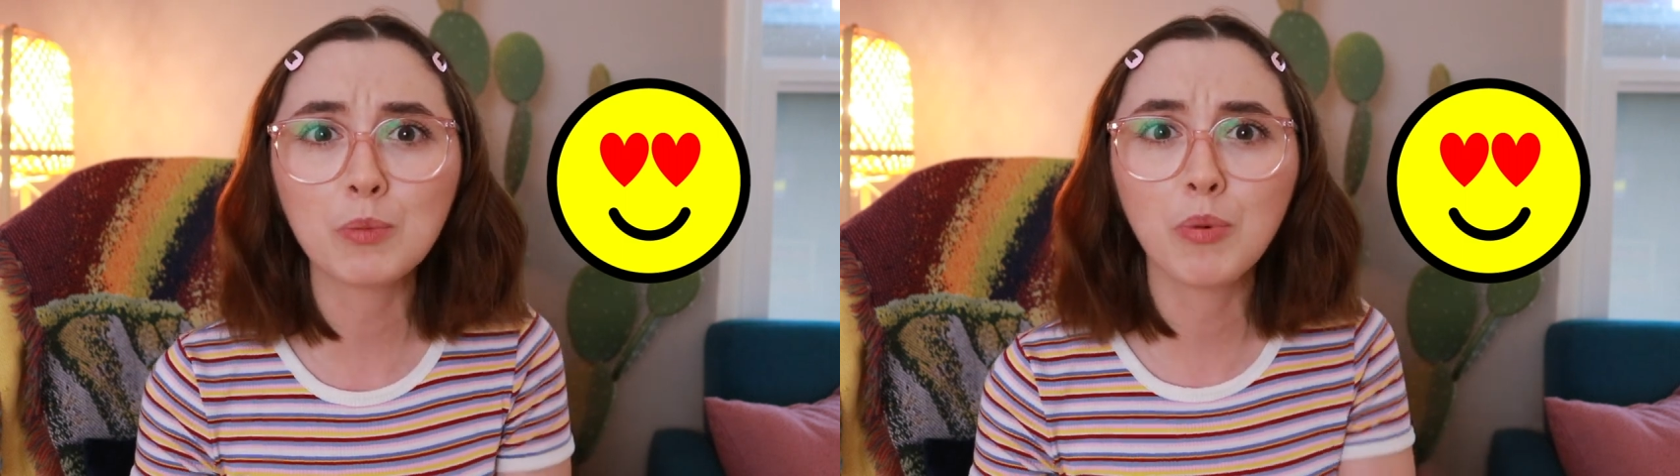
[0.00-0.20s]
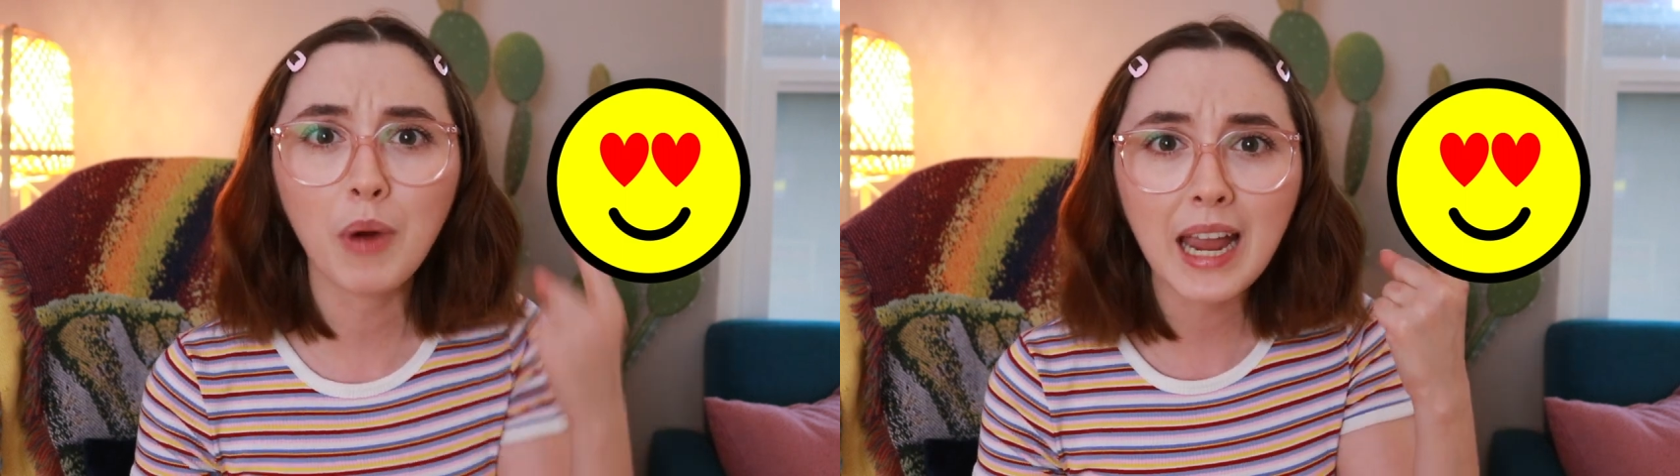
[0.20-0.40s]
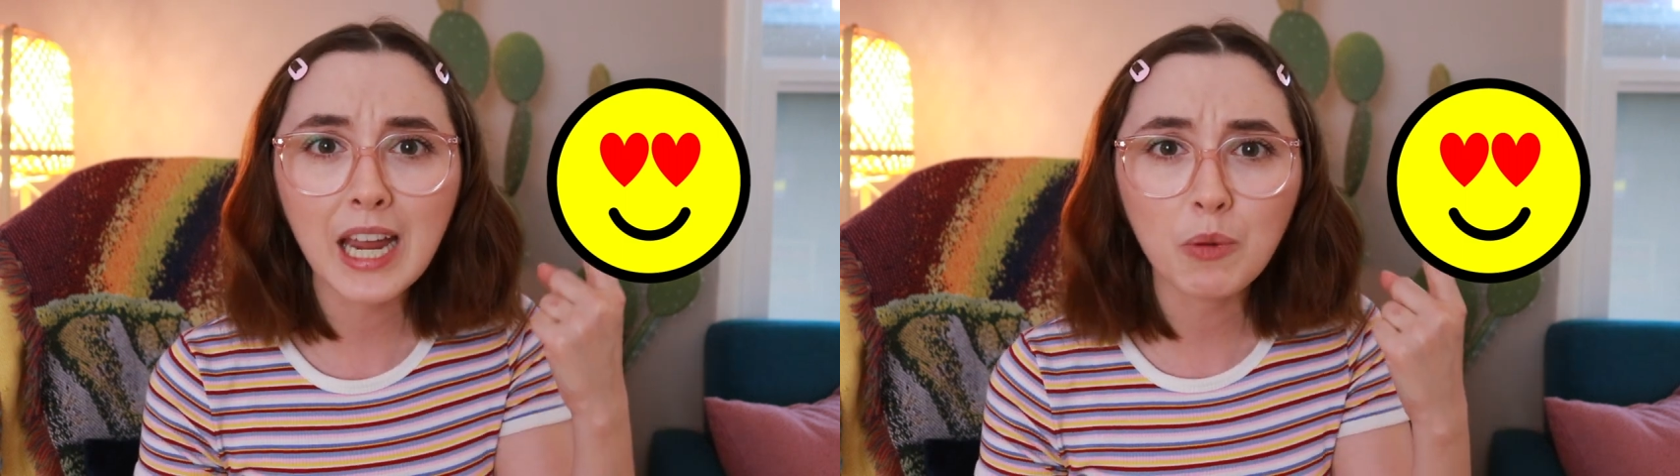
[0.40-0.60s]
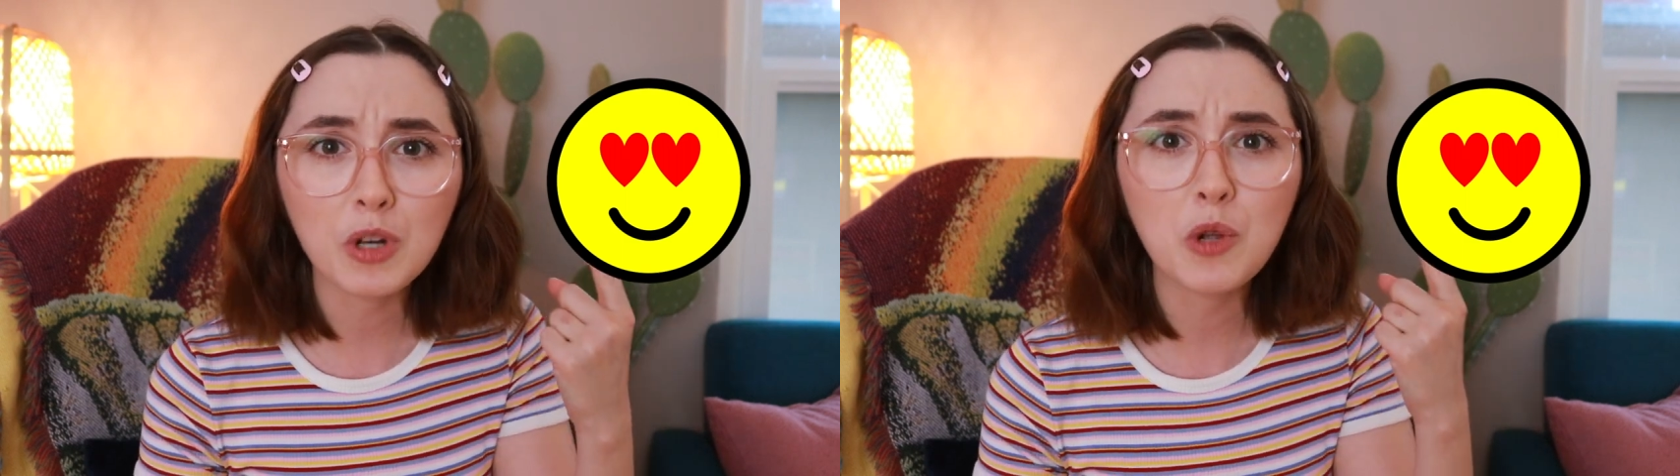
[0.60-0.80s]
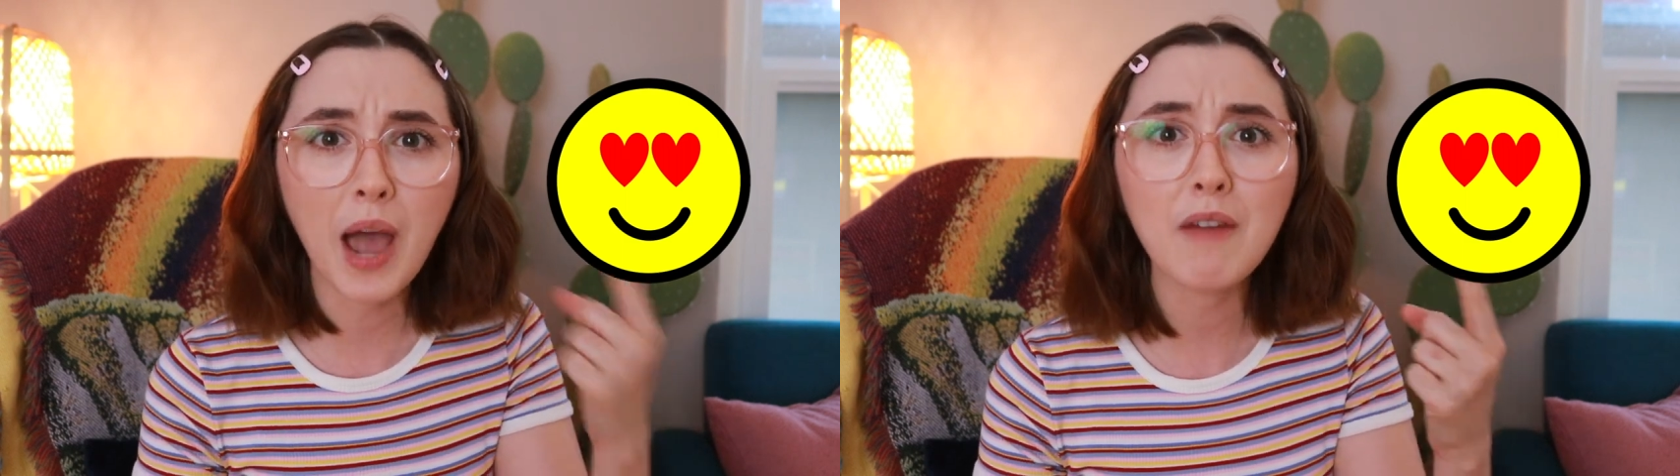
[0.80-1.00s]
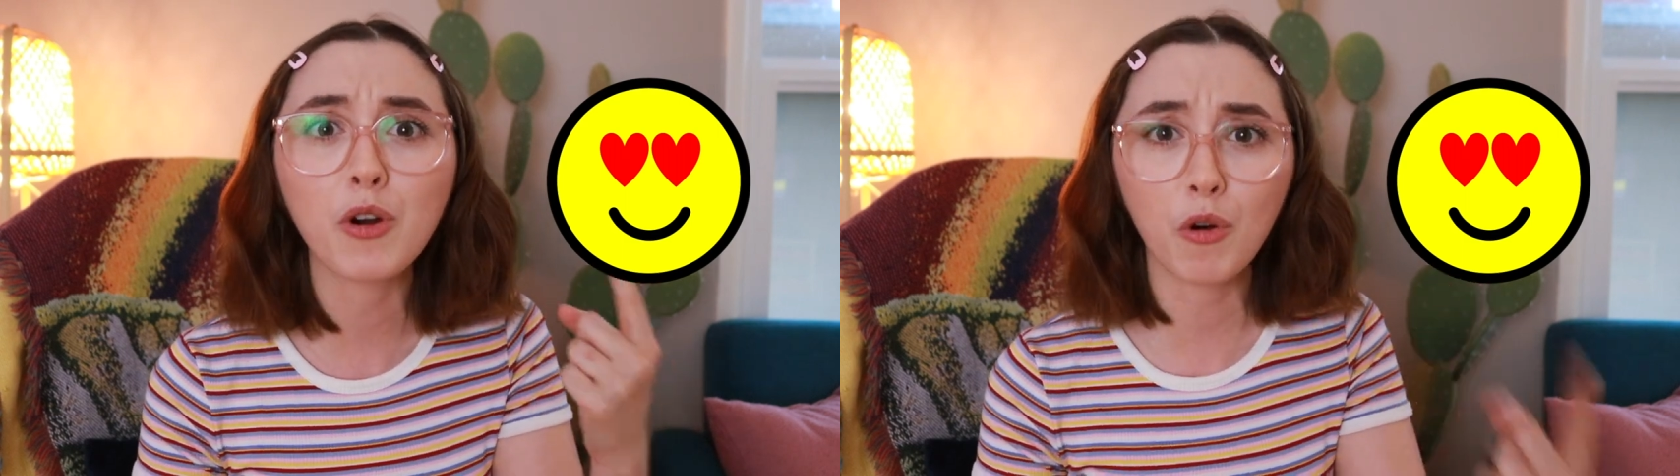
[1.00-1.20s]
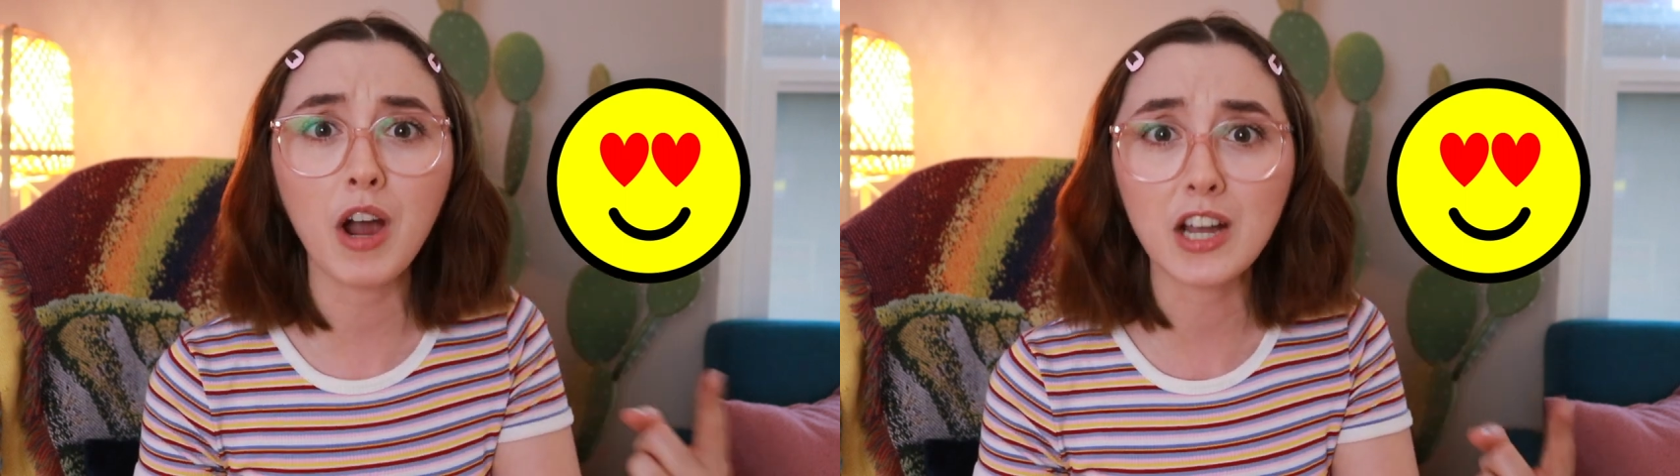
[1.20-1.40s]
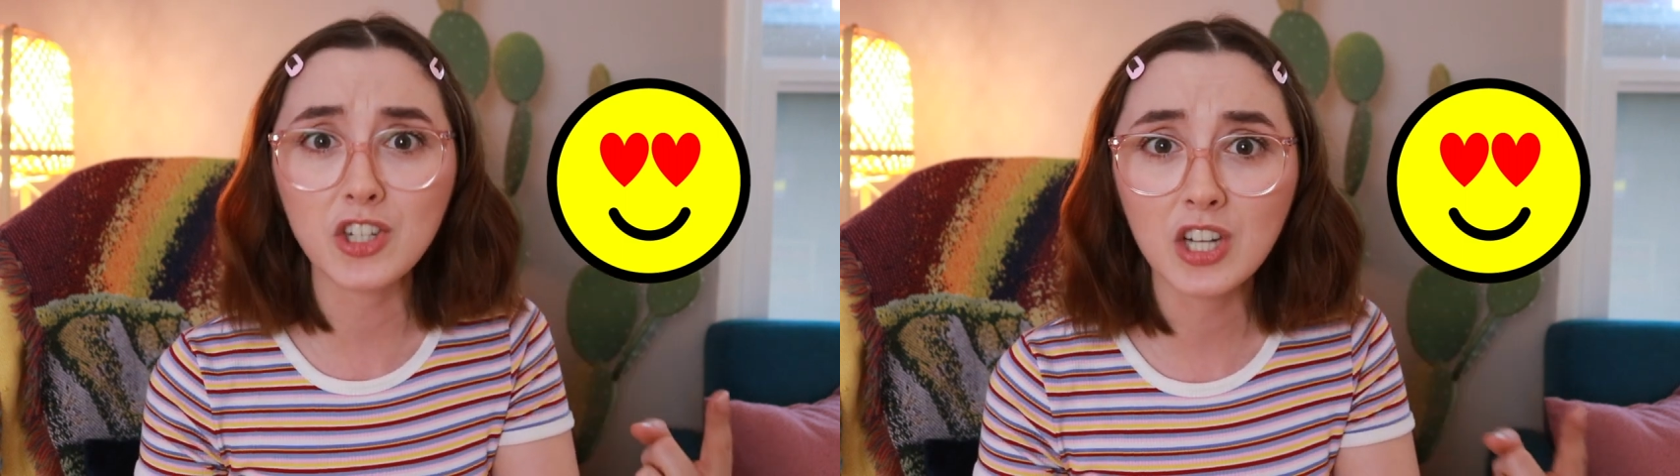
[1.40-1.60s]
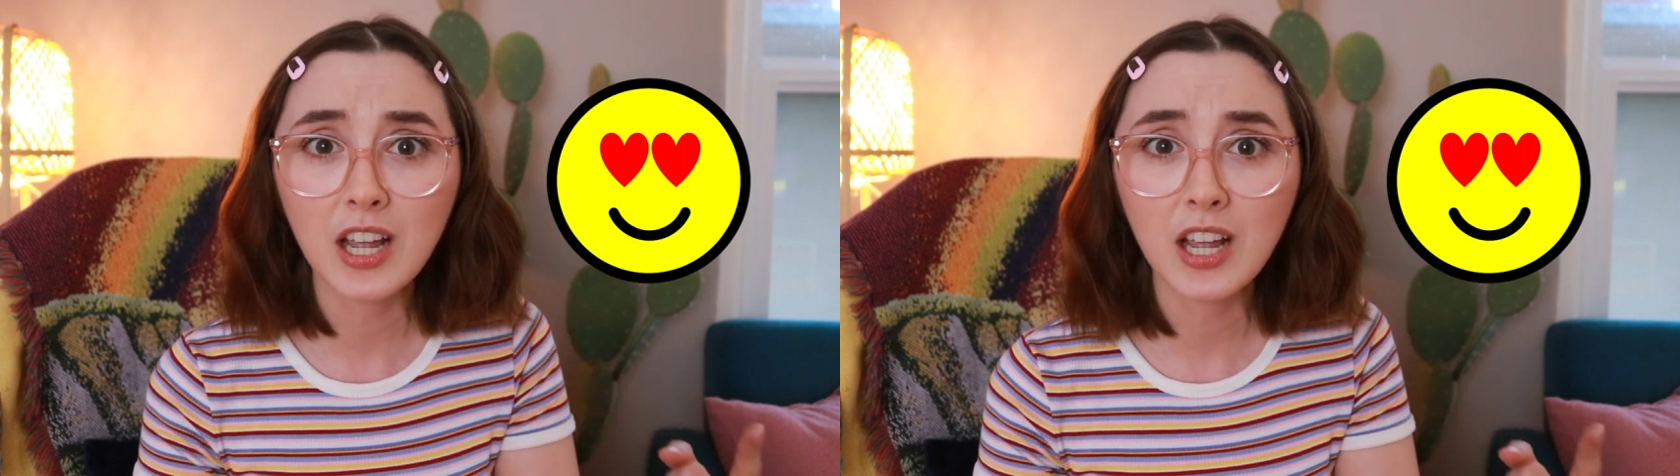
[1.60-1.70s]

brain when you have a crush.